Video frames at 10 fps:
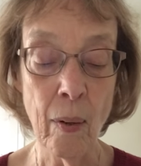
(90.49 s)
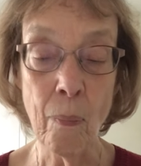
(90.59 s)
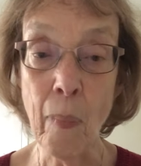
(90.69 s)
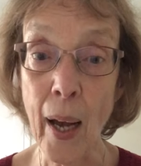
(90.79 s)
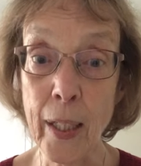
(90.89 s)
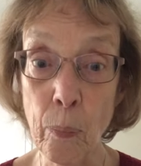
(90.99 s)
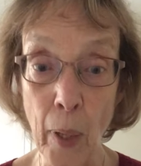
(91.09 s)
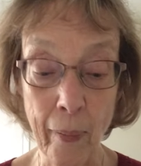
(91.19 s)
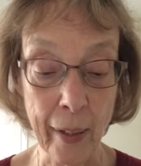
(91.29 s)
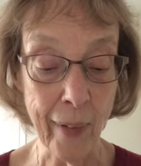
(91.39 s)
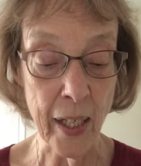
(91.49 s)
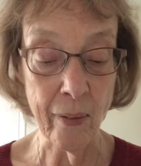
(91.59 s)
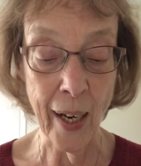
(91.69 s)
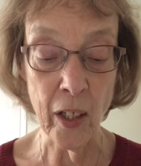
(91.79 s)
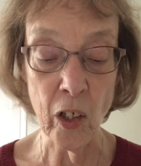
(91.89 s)
mind-blowing
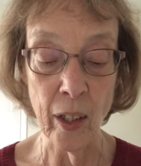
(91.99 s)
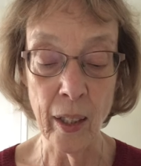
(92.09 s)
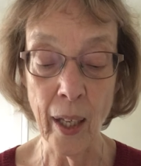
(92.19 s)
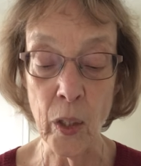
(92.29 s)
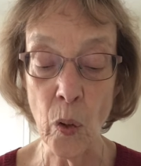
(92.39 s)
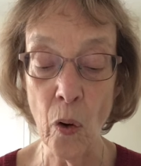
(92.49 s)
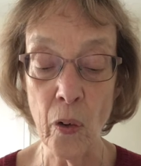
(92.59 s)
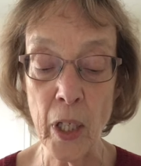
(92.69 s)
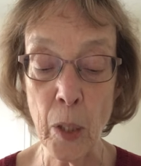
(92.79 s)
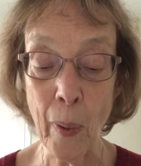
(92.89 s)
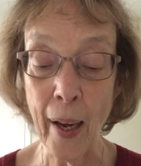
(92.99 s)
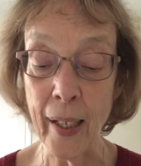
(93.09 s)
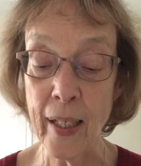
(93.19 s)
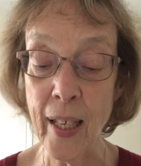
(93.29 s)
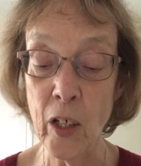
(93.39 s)
resurrection and
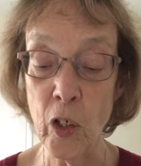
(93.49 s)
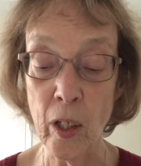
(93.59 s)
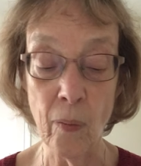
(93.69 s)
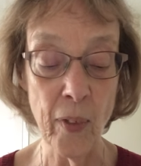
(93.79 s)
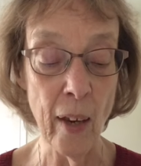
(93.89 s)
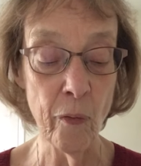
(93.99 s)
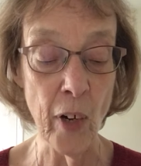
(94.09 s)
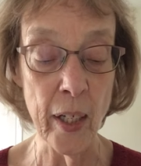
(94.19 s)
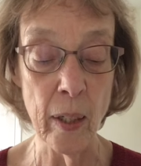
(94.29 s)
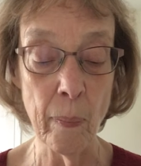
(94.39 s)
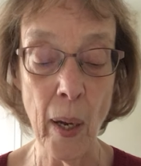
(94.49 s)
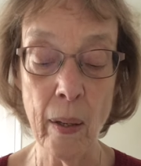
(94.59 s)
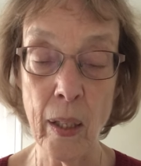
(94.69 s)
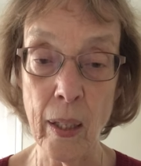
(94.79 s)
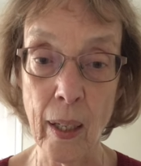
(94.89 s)
awe-inspiring ascension of their friend and
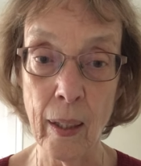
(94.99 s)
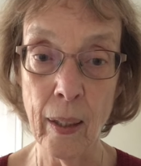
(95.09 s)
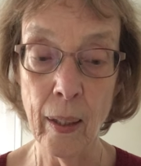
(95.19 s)
master.